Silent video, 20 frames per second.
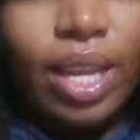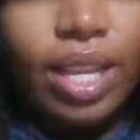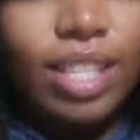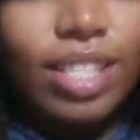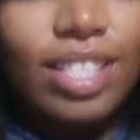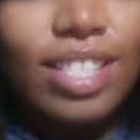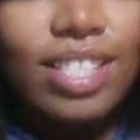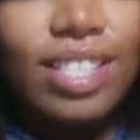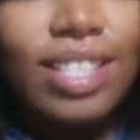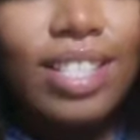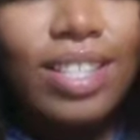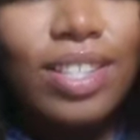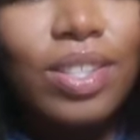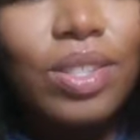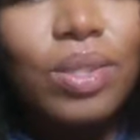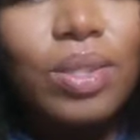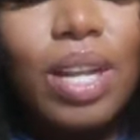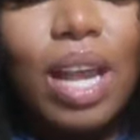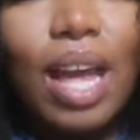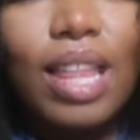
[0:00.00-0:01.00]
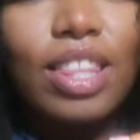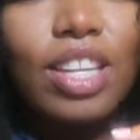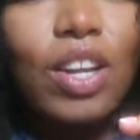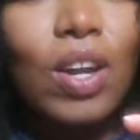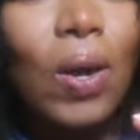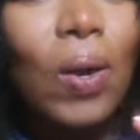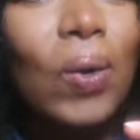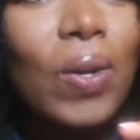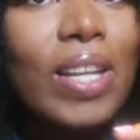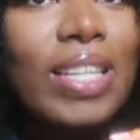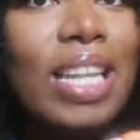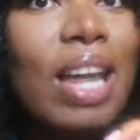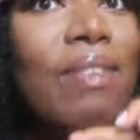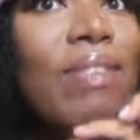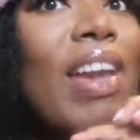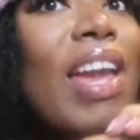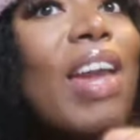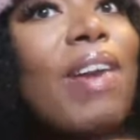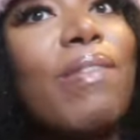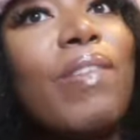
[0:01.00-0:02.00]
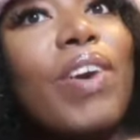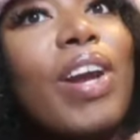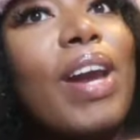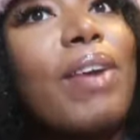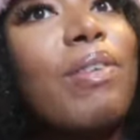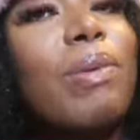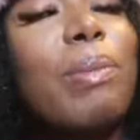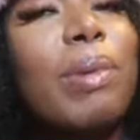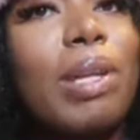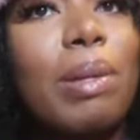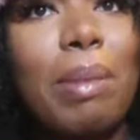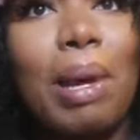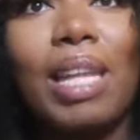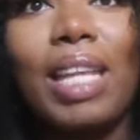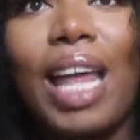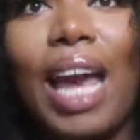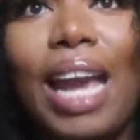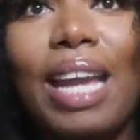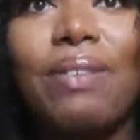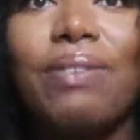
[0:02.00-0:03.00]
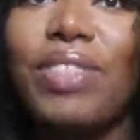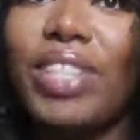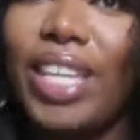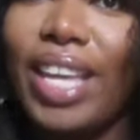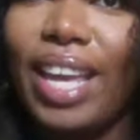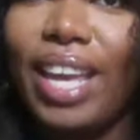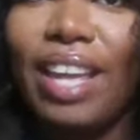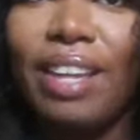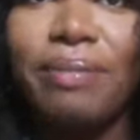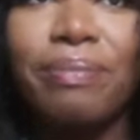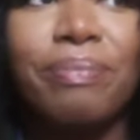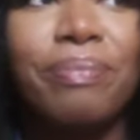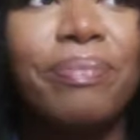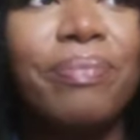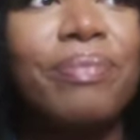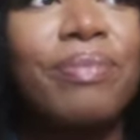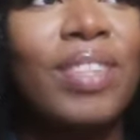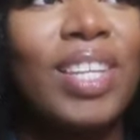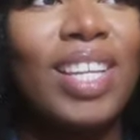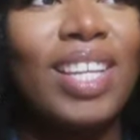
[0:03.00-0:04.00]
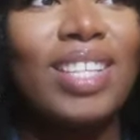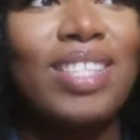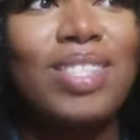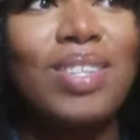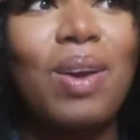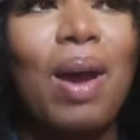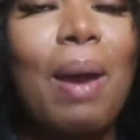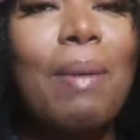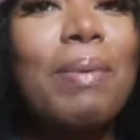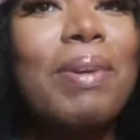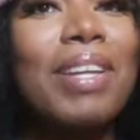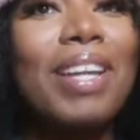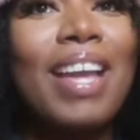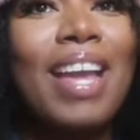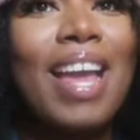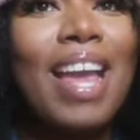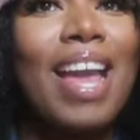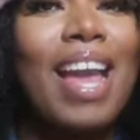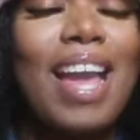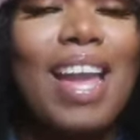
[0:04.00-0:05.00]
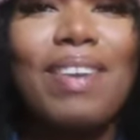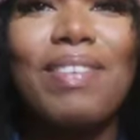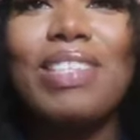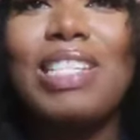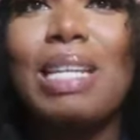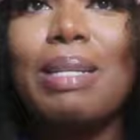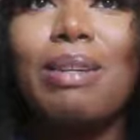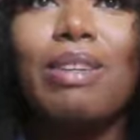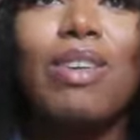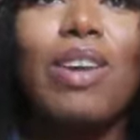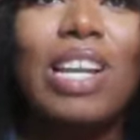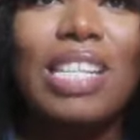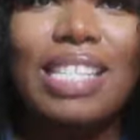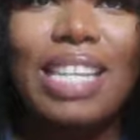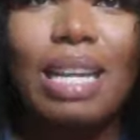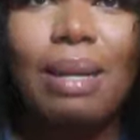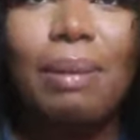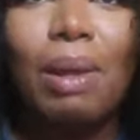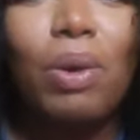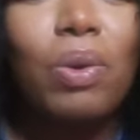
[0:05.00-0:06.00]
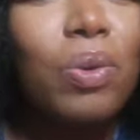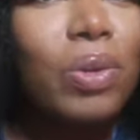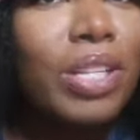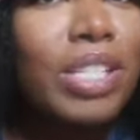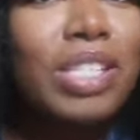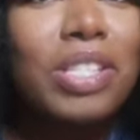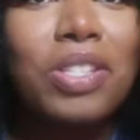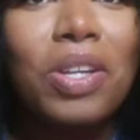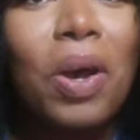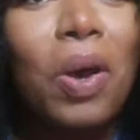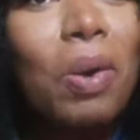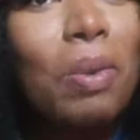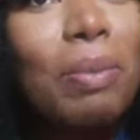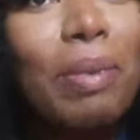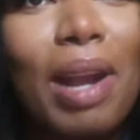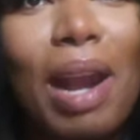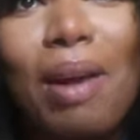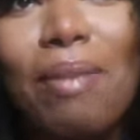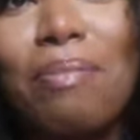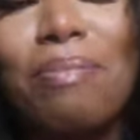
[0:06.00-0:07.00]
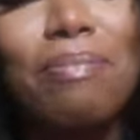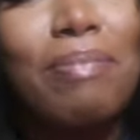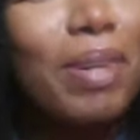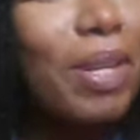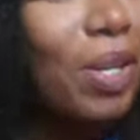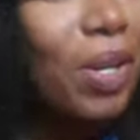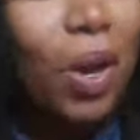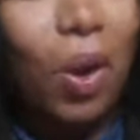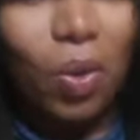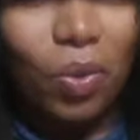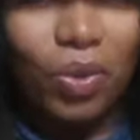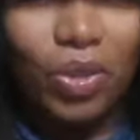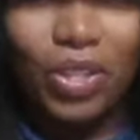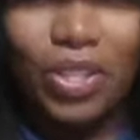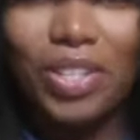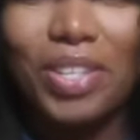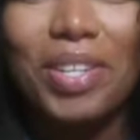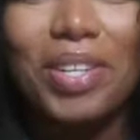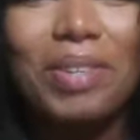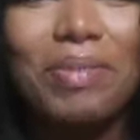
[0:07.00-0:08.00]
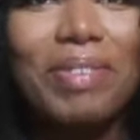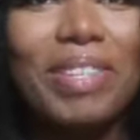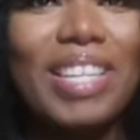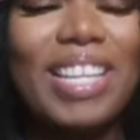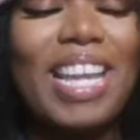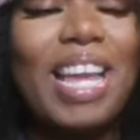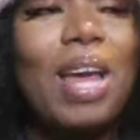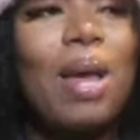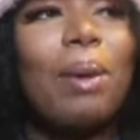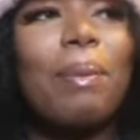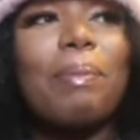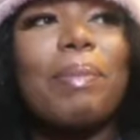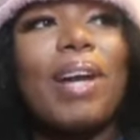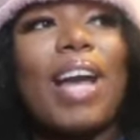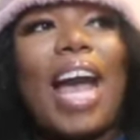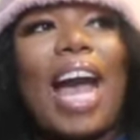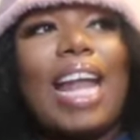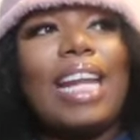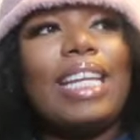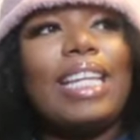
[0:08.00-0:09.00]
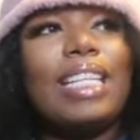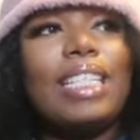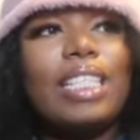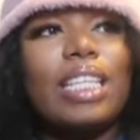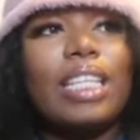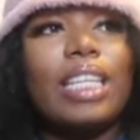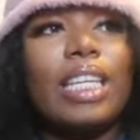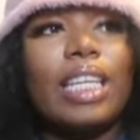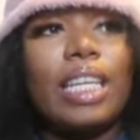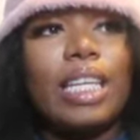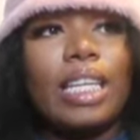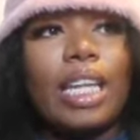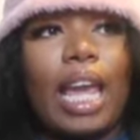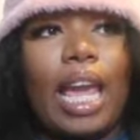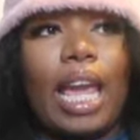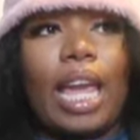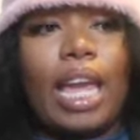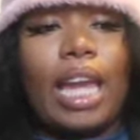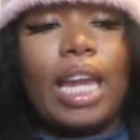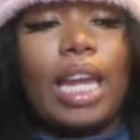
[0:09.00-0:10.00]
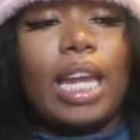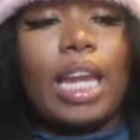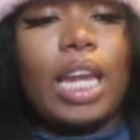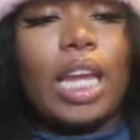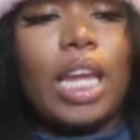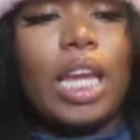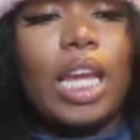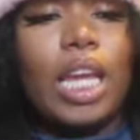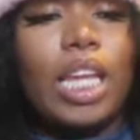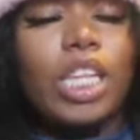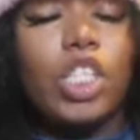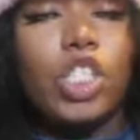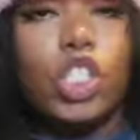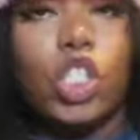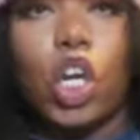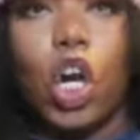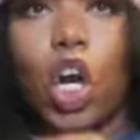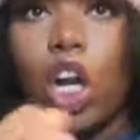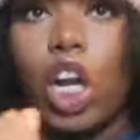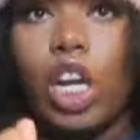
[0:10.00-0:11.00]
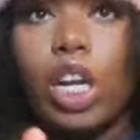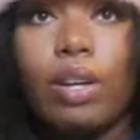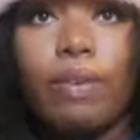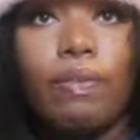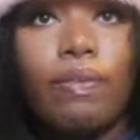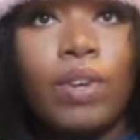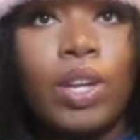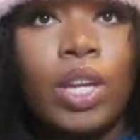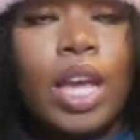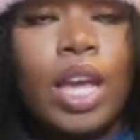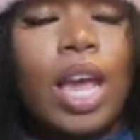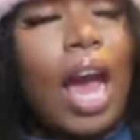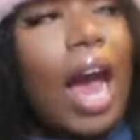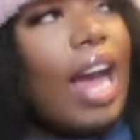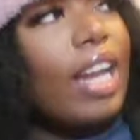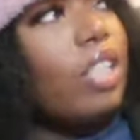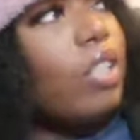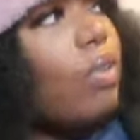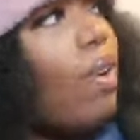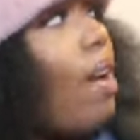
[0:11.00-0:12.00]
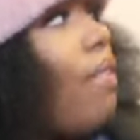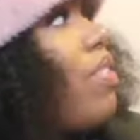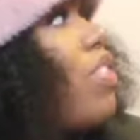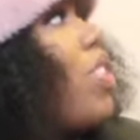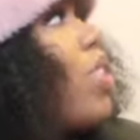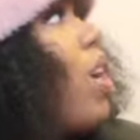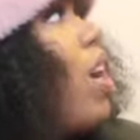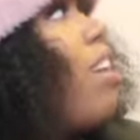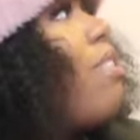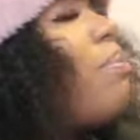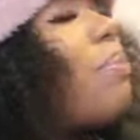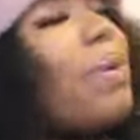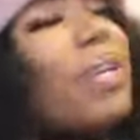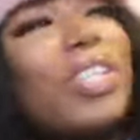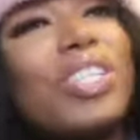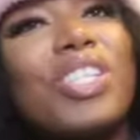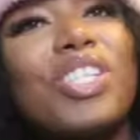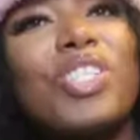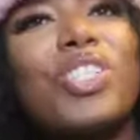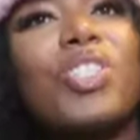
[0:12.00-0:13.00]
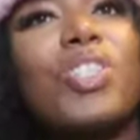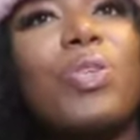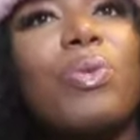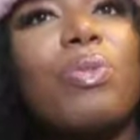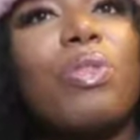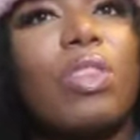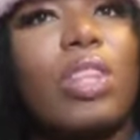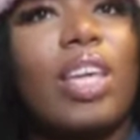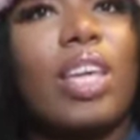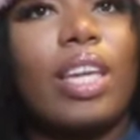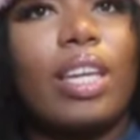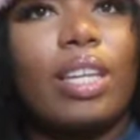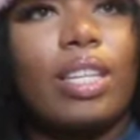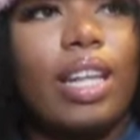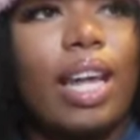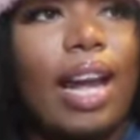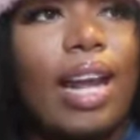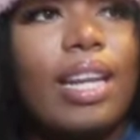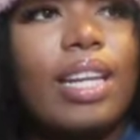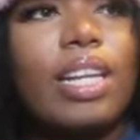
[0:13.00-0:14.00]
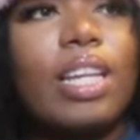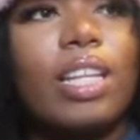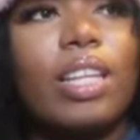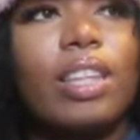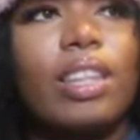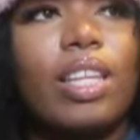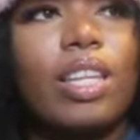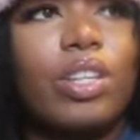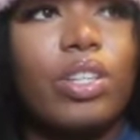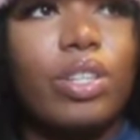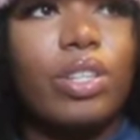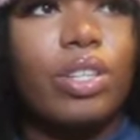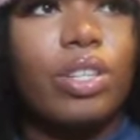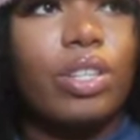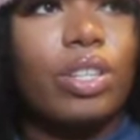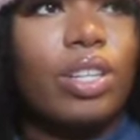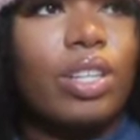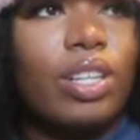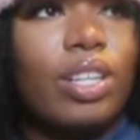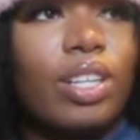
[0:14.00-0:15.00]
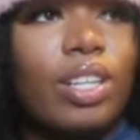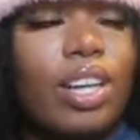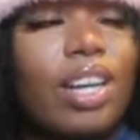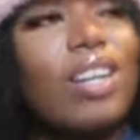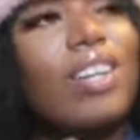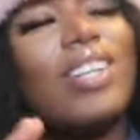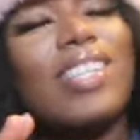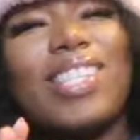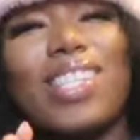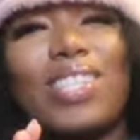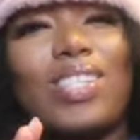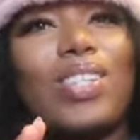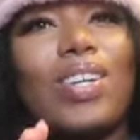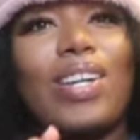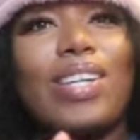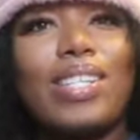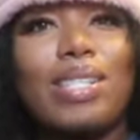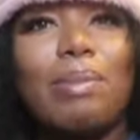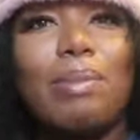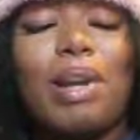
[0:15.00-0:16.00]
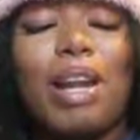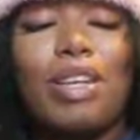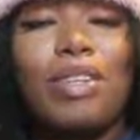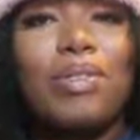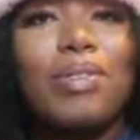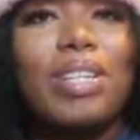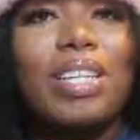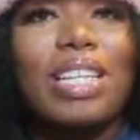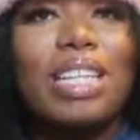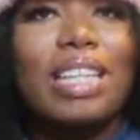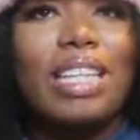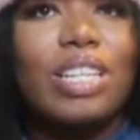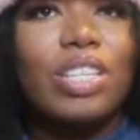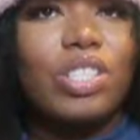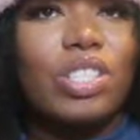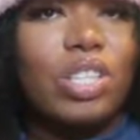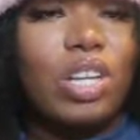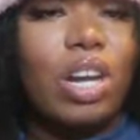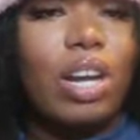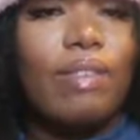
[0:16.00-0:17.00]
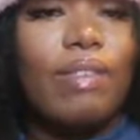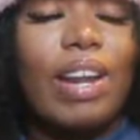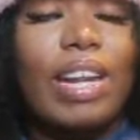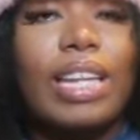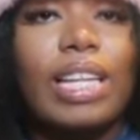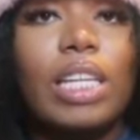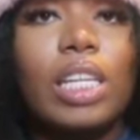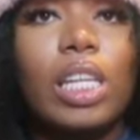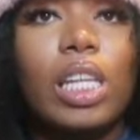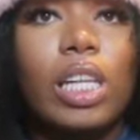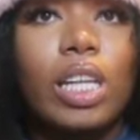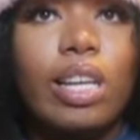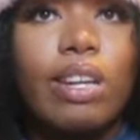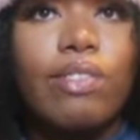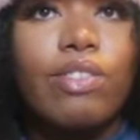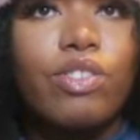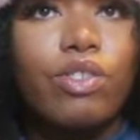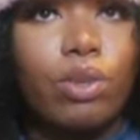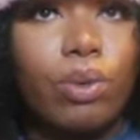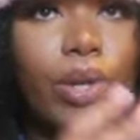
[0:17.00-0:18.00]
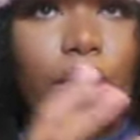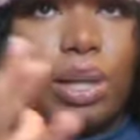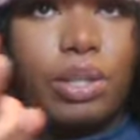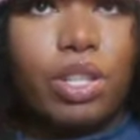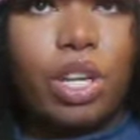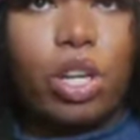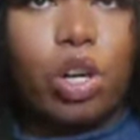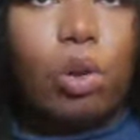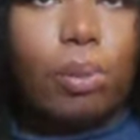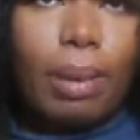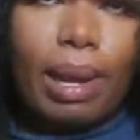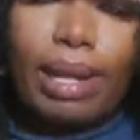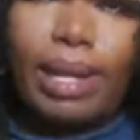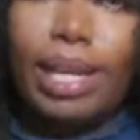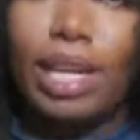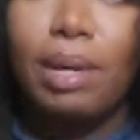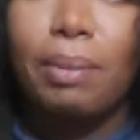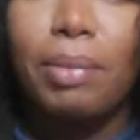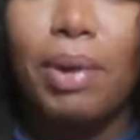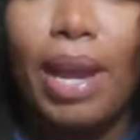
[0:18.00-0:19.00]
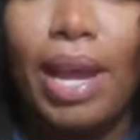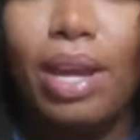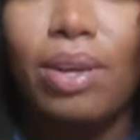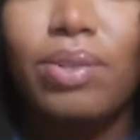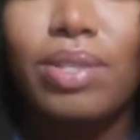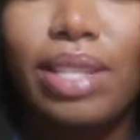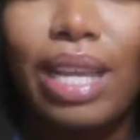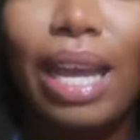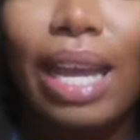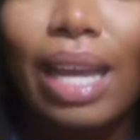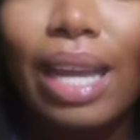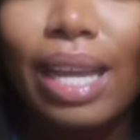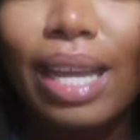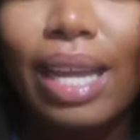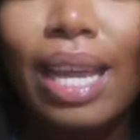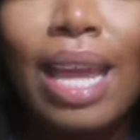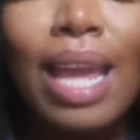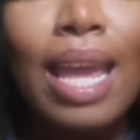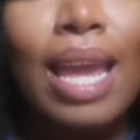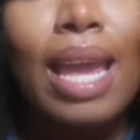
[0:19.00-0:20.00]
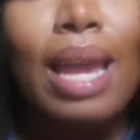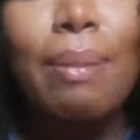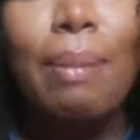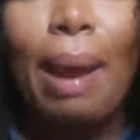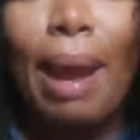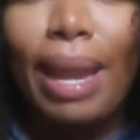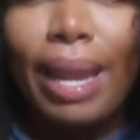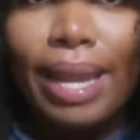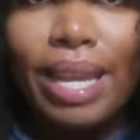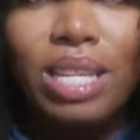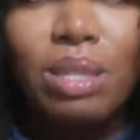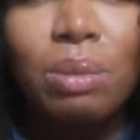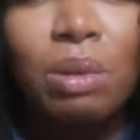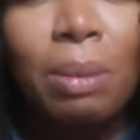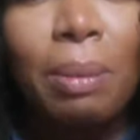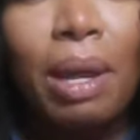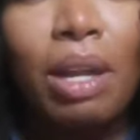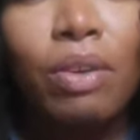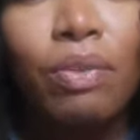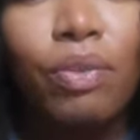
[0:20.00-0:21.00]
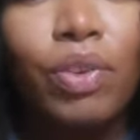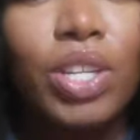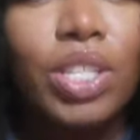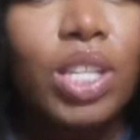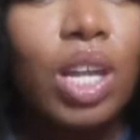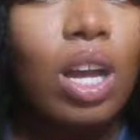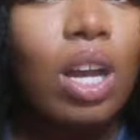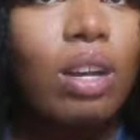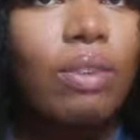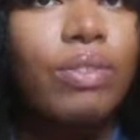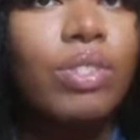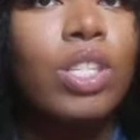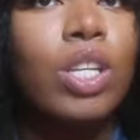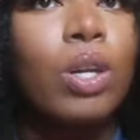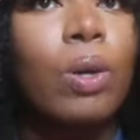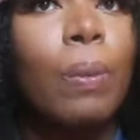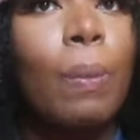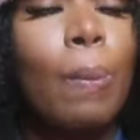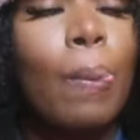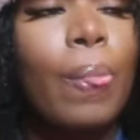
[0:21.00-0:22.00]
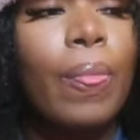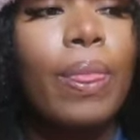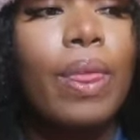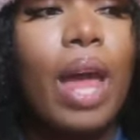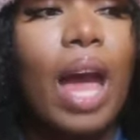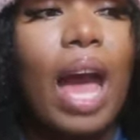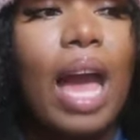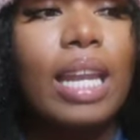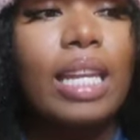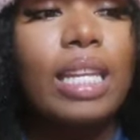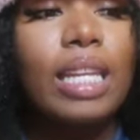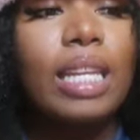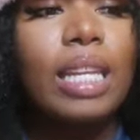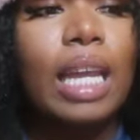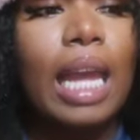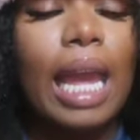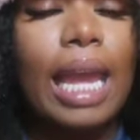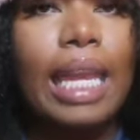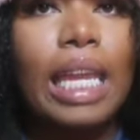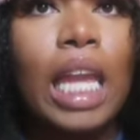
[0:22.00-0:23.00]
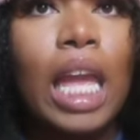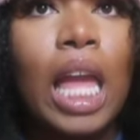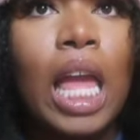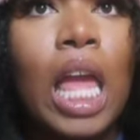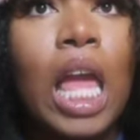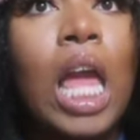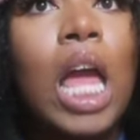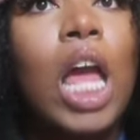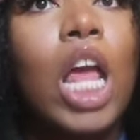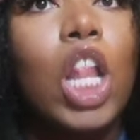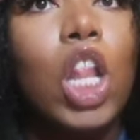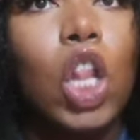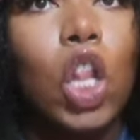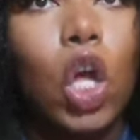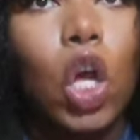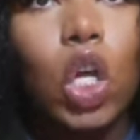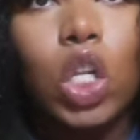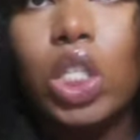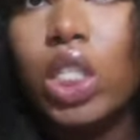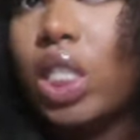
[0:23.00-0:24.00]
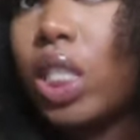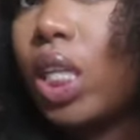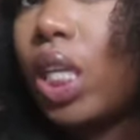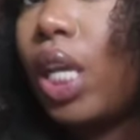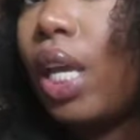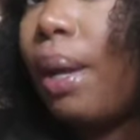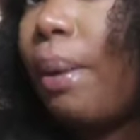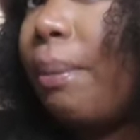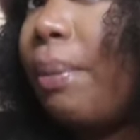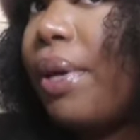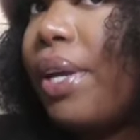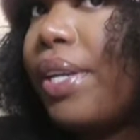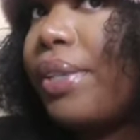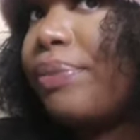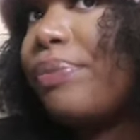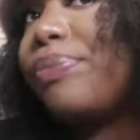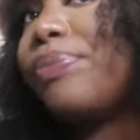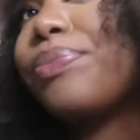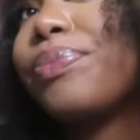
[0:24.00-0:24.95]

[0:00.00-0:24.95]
Still not the coldest I've ever been in my life yet. So every time I go outside, I'm like, oh, this is cold, but I've been colder, you know what I mean? But I need to get a scarf. I do have a scarf, but it's just too thick. Like I need a thinner, I know it sounds crazy, but I do need a thinner scarf. I need gloves for when I try to hold my camera outside and my hands be about to freeze off. So I need a lot. But